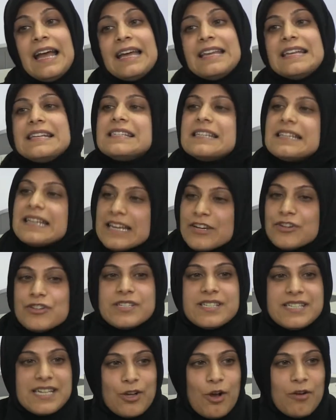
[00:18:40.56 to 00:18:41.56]
And it's an
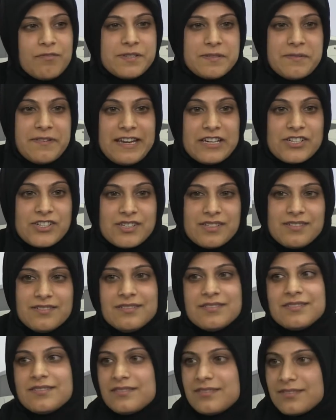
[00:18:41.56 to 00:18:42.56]
interesting
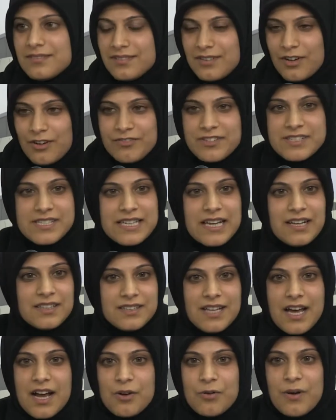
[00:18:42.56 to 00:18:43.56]
observation. Obviously,
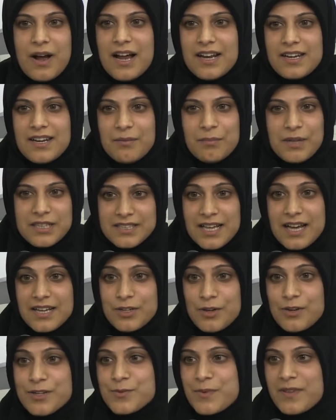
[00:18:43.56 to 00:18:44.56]
Allahu A'lam, Allah
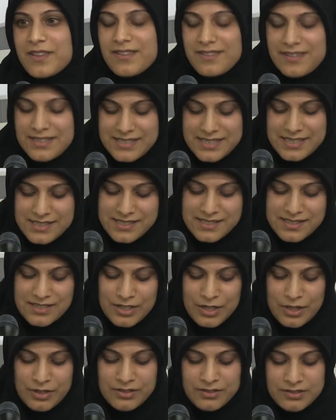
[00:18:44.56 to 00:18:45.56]
knows whether this is,
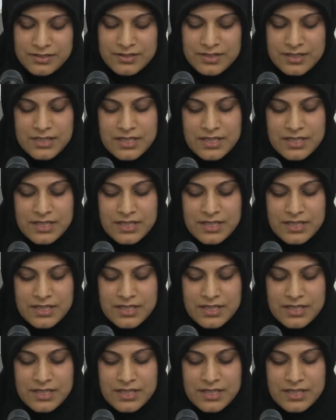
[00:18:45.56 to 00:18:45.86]
you know,